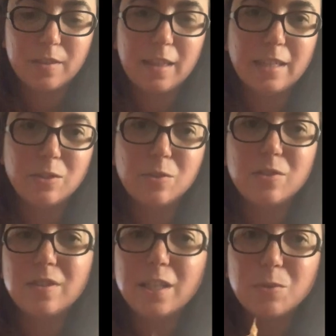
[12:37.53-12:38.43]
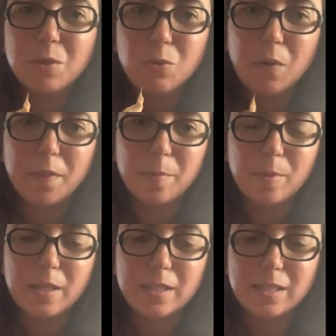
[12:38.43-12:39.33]
That's what you want the
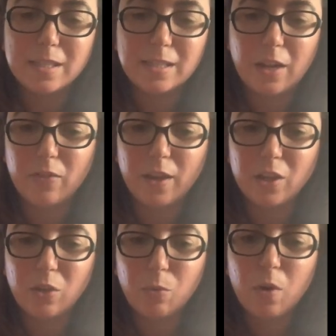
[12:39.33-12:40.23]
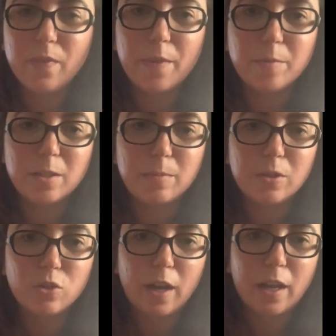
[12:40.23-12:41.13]
beans to sound like. You want them to
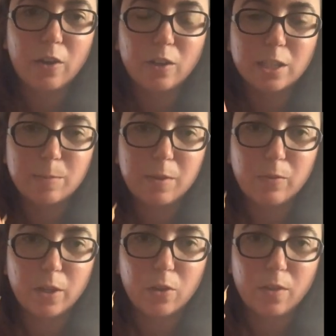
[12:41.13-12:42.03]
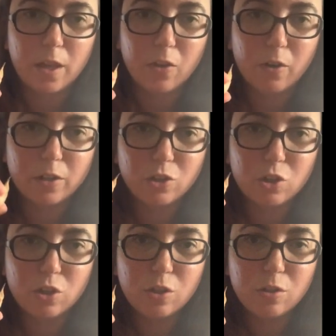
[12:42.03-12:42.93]
be dry and crispy where they
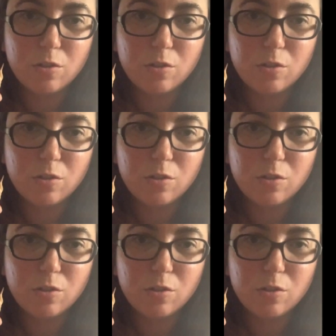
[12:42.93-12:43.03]
crunch.